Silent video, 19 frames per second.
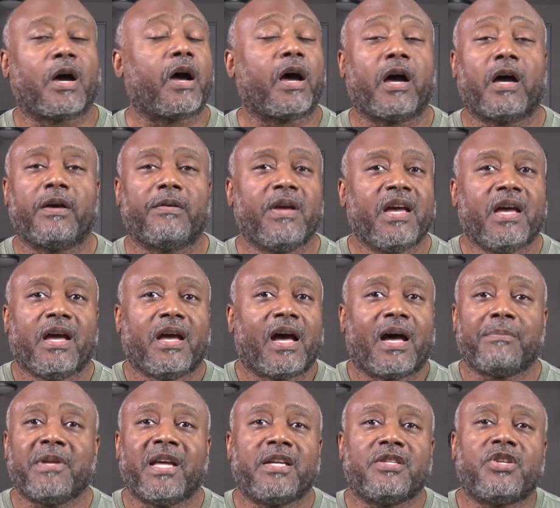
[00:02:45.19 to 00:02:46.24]
I,
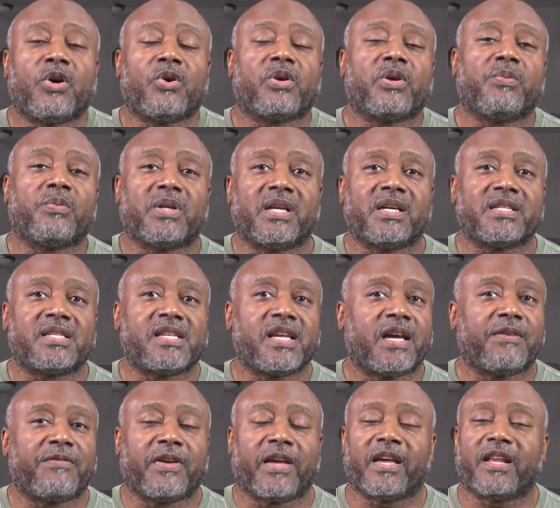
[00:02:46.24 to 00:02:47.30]
I'm not joking when I
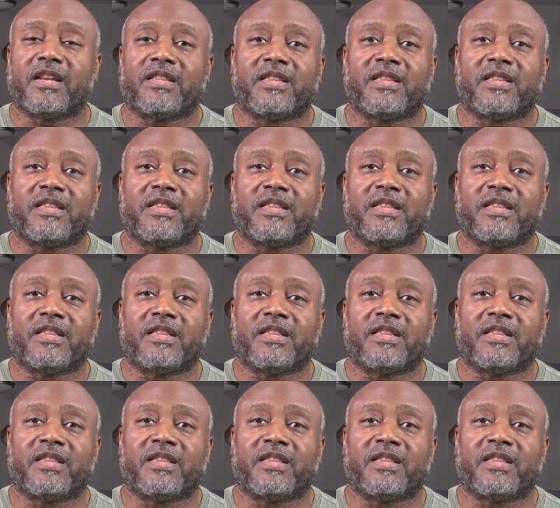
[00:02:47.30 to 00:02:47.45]
say I've had